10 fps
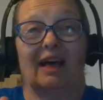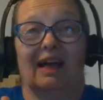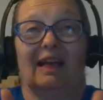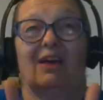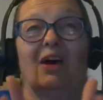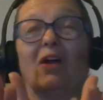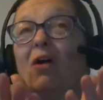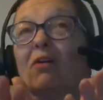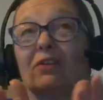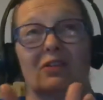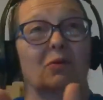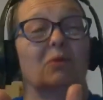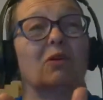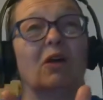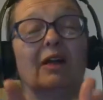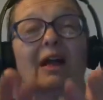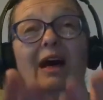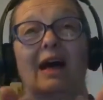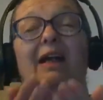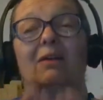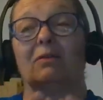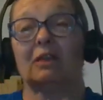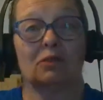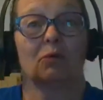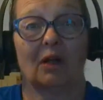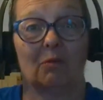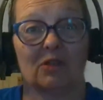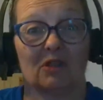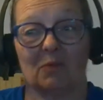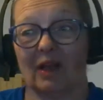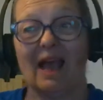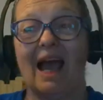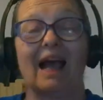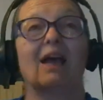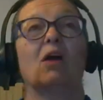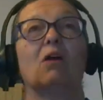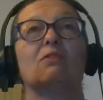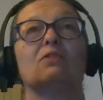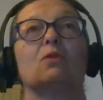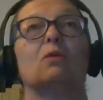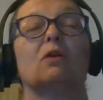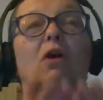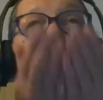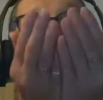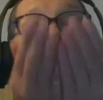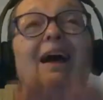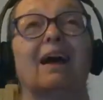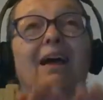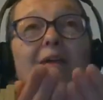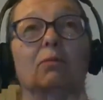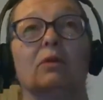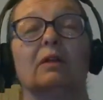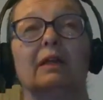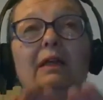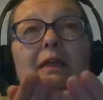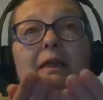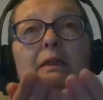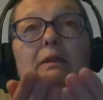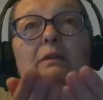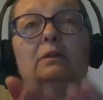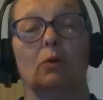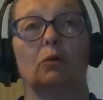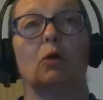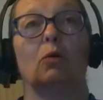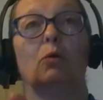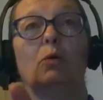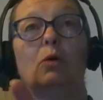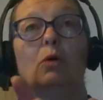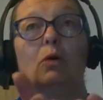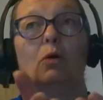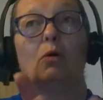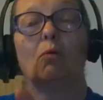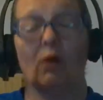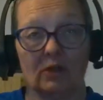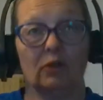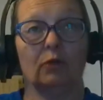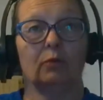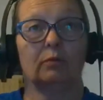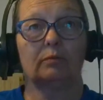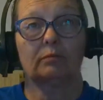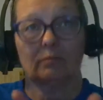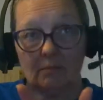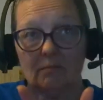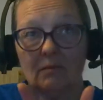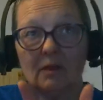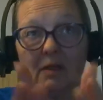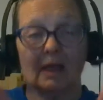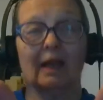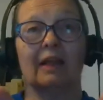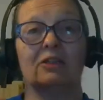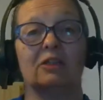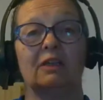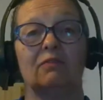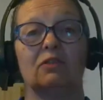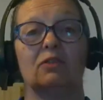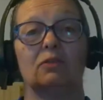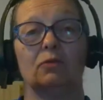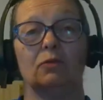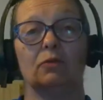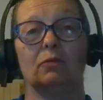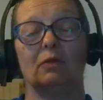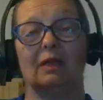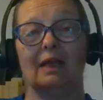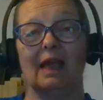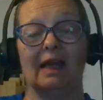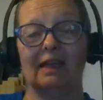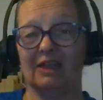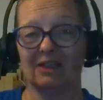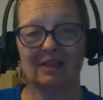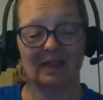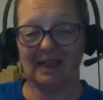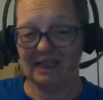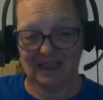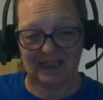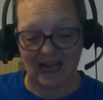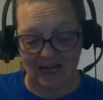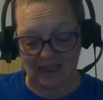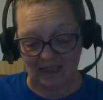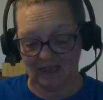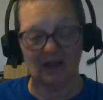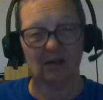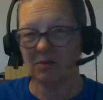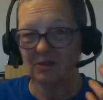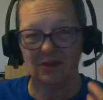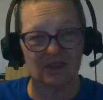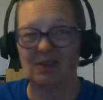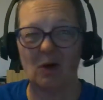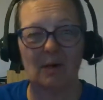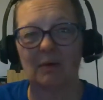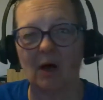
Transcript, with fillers: god i got all this going on and i don't this is where i was this morning i got all this going on and i really don't know what to do can i just give this to you and he just he just takes it and goes just know i'm